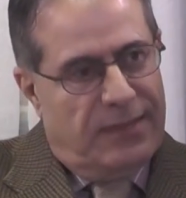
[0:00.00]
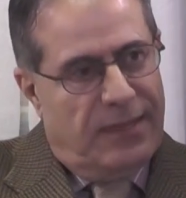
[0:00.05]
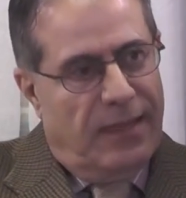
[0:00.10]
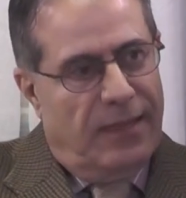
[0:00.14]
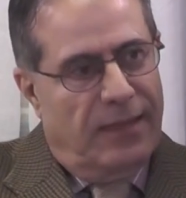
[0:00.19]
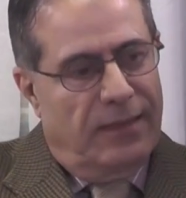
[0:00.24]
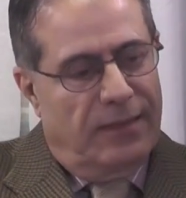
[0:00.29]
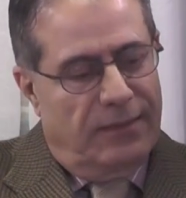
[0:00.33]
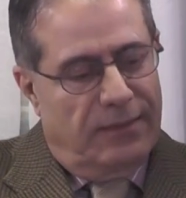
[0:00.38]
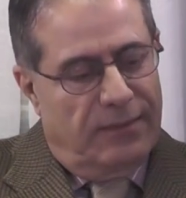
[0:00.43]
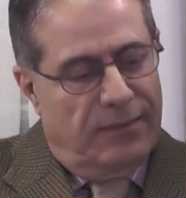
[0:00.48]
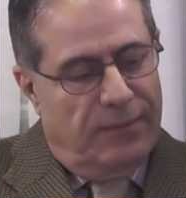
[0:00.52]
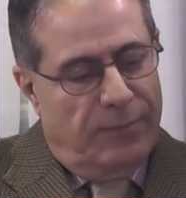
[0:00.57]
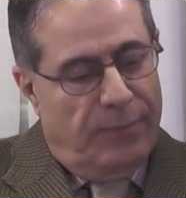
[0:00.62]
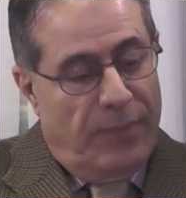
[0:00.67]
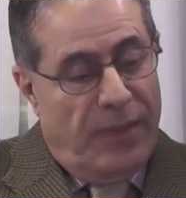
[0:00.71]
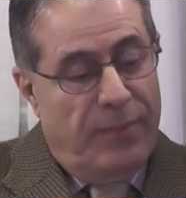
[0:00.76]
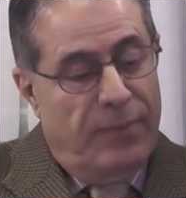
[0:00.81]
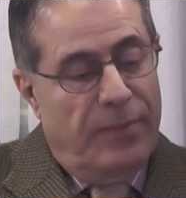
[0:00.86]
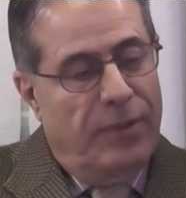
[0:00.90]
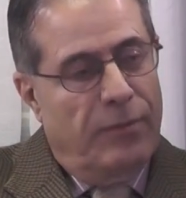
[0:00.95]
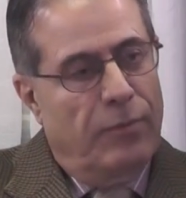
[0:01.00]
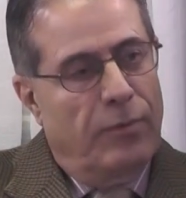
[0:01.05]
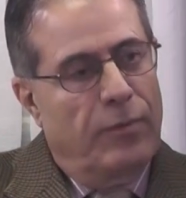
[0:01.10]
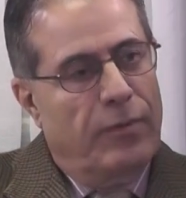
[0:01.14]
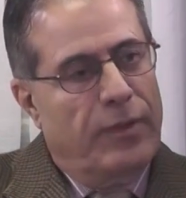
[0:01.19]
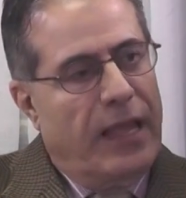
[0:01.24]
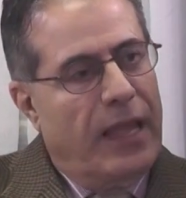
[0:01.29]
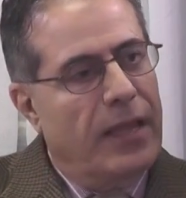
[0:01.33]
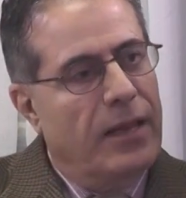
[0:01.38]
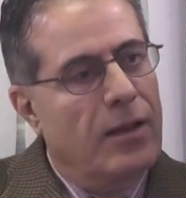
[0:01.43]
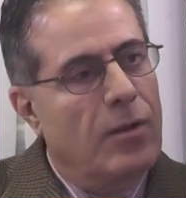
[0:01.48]
And maybe we
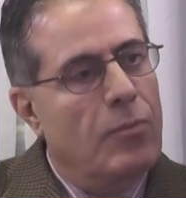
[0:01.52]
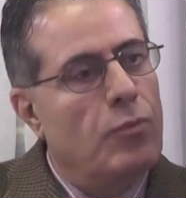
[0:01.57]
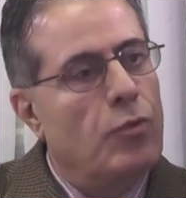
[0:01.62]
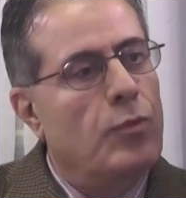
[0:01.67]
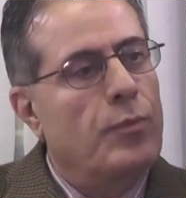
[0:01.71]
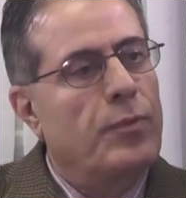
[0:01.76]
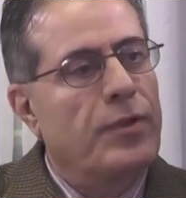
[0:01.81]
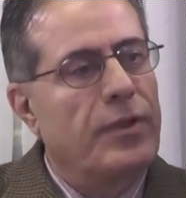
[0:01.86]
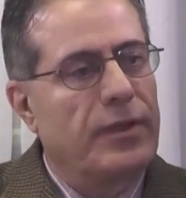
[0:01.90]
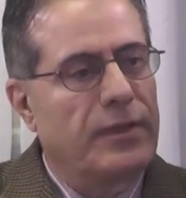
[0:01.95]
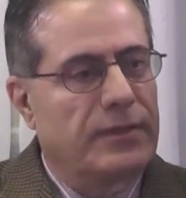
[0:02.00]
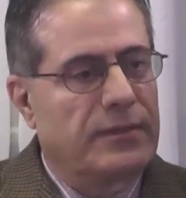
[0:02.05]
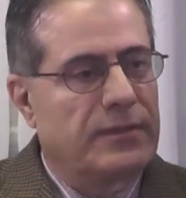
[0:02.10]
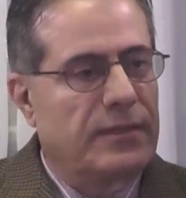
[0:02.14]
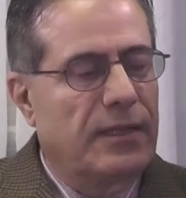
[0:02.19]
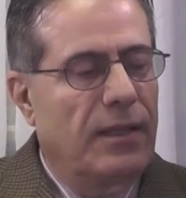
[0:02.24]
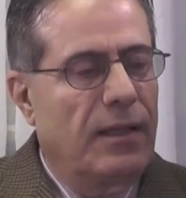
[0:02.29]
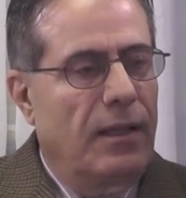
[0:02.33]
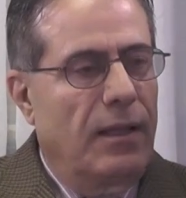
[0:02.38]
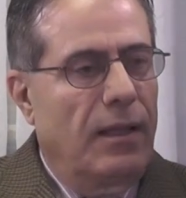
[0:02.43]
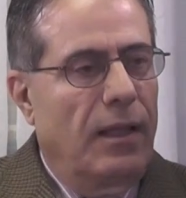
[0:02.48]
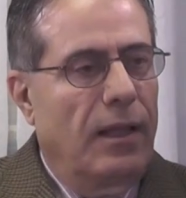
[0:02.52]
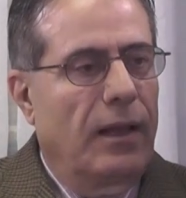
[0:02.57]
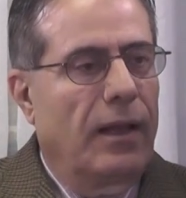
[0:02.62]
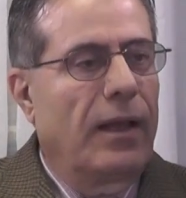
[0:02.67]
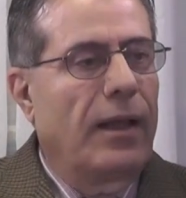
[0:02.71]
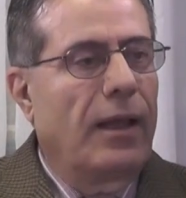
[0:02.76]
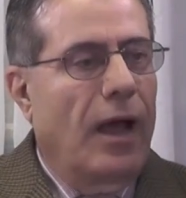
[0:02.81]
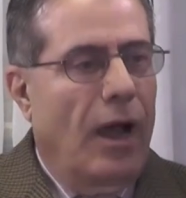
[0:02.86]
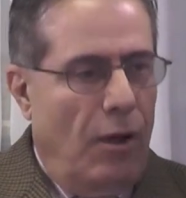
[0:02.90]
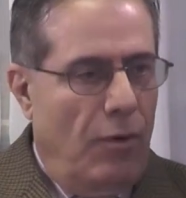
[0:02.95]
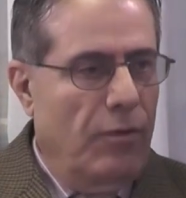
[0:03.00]
can appropriate
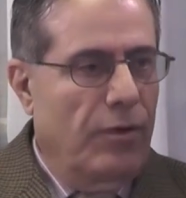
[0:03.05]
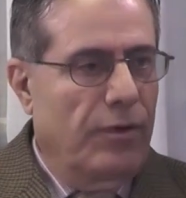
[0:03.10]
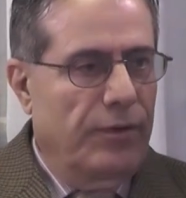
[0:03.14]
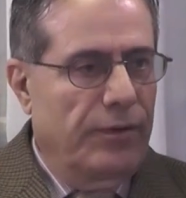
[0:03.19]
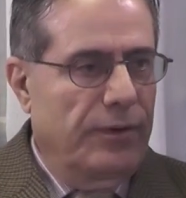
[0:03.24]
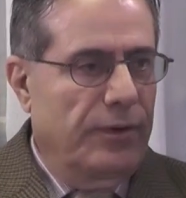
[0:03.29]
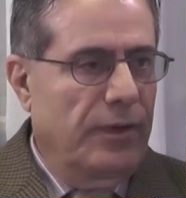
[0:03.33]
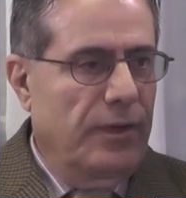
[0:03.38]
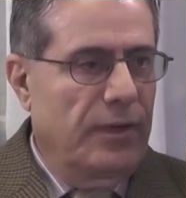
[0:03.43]
an hour,